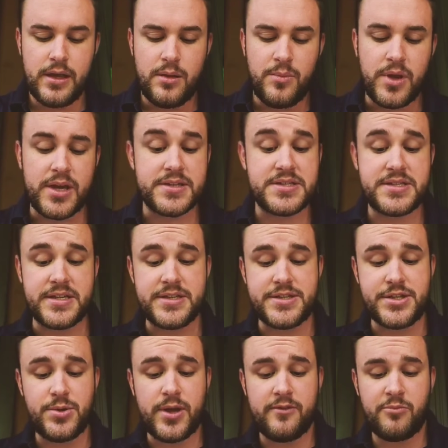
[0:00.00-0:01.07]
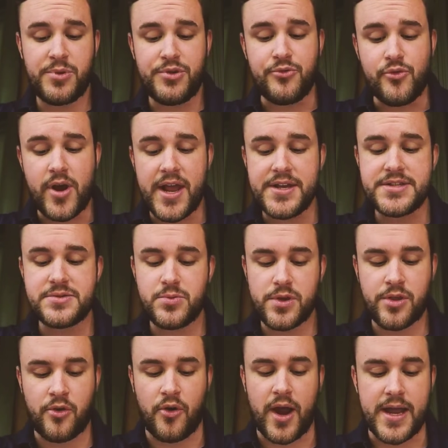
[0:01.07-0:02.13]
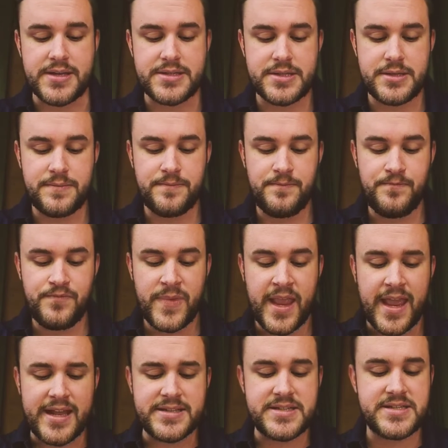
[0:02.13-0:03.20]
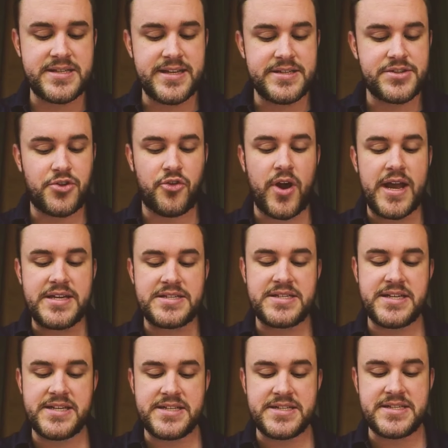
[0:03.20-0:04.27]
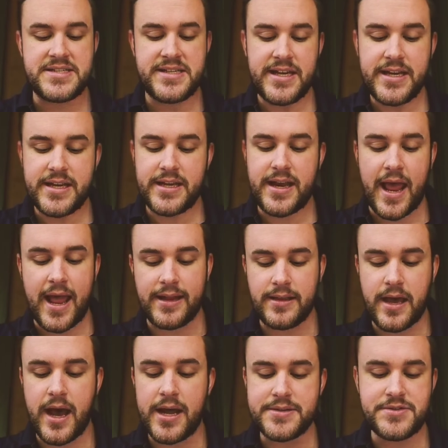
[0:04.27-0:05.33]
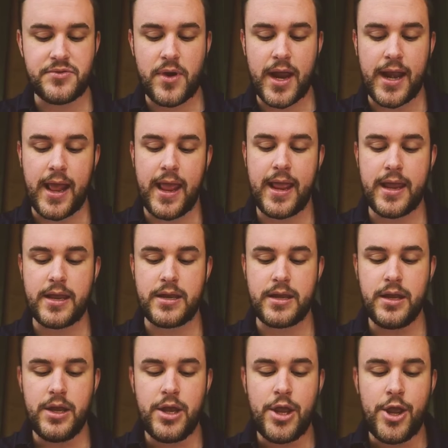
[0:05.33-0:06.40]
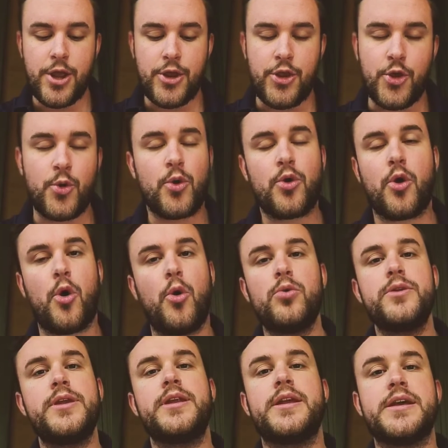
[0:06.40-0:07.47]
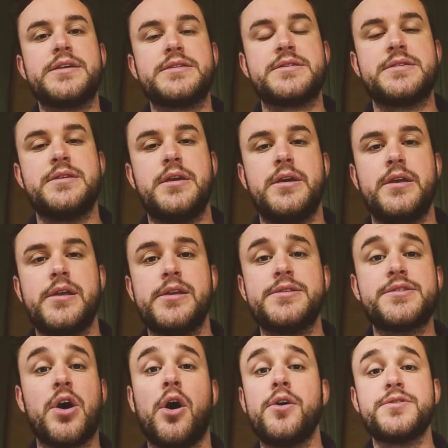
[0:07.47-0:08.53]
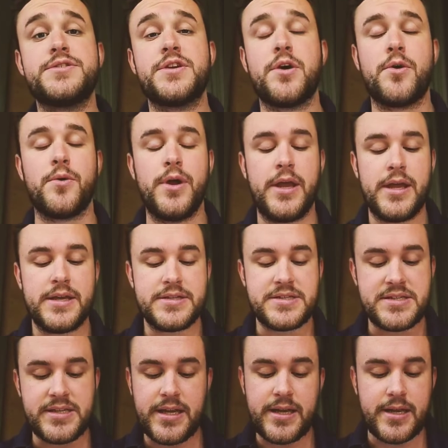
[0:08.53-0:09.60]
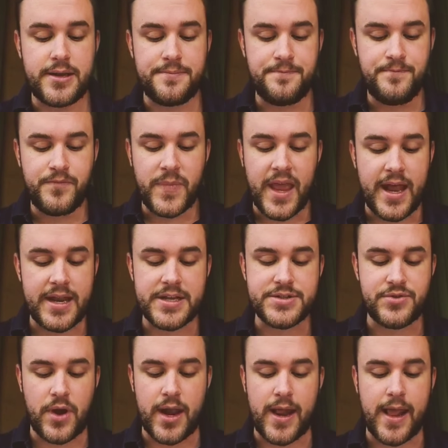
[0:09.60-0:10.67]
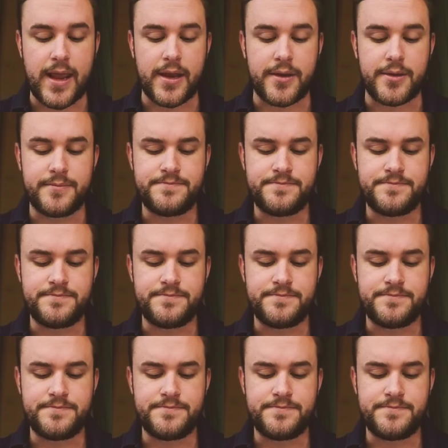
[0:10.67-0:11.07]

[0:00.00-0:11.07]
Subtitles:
Because since you have been raised with Christ, and since Christ is seated at God's right hand, your holiness is also seated at his right hand.